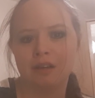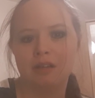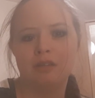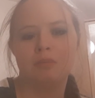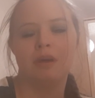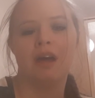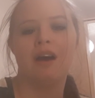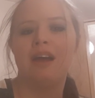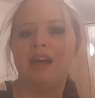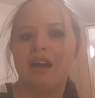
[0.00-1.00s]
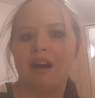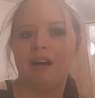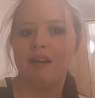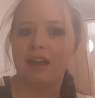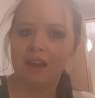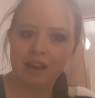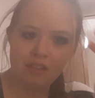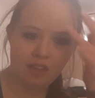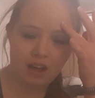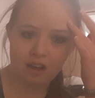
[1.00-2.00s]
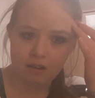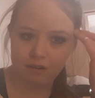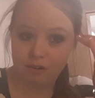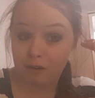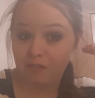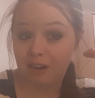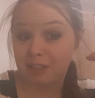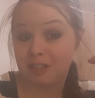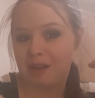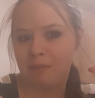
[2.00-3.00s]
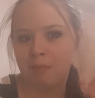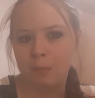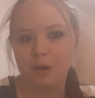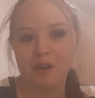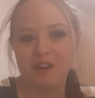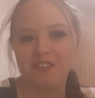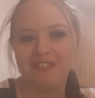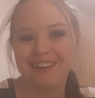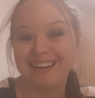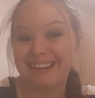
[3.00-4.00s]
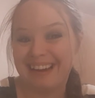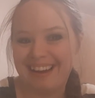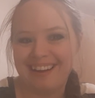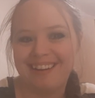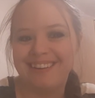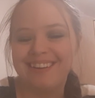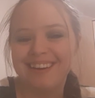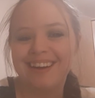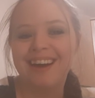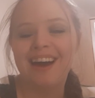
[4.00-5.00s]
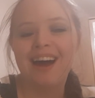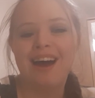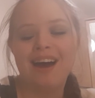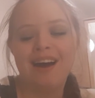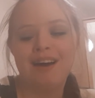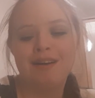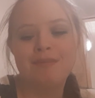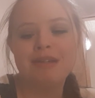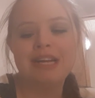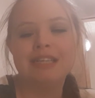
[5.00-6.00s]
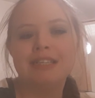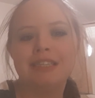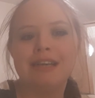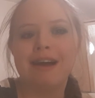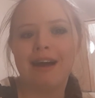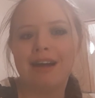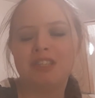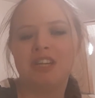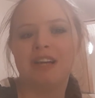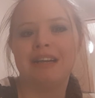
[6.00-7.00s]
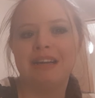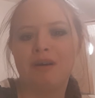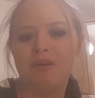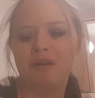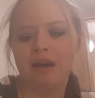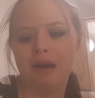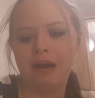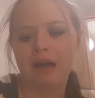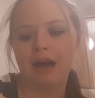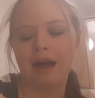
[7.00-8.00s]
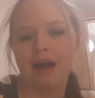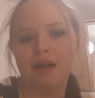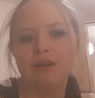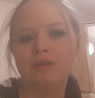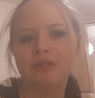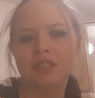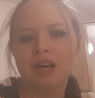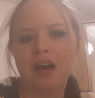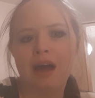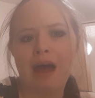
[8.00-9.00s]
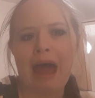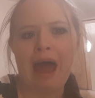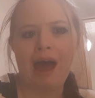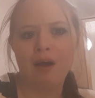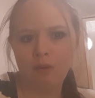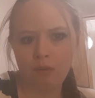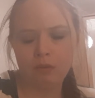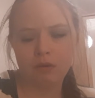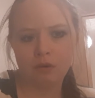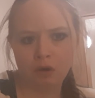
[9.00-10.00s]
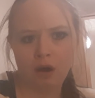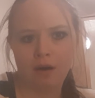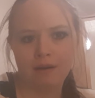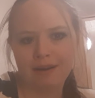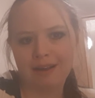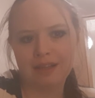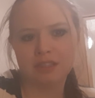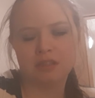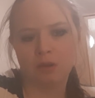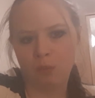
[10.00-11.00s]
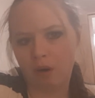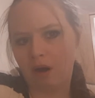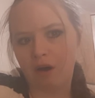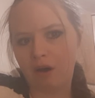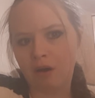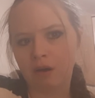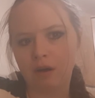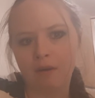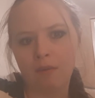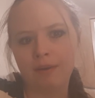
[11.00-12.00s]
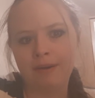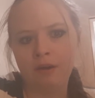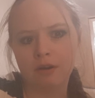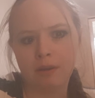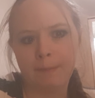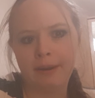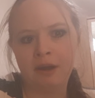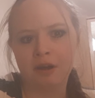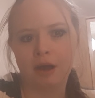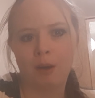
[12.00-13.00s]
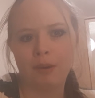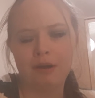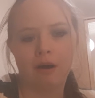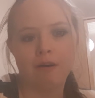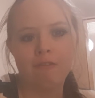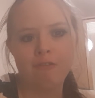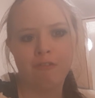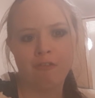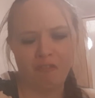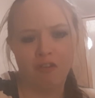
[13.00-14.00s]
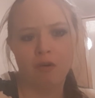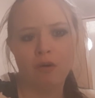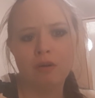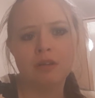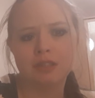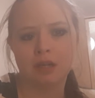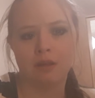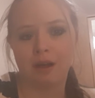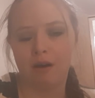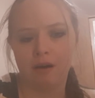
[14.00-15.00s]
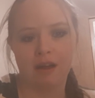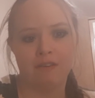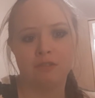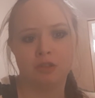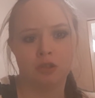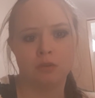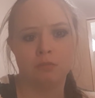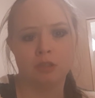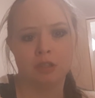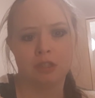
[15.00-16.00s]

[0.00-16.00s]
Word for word: excuse me. I hear, I hear that you've actually improved in um, it's actually a little loud. How long is the work going to be going on for so that I have some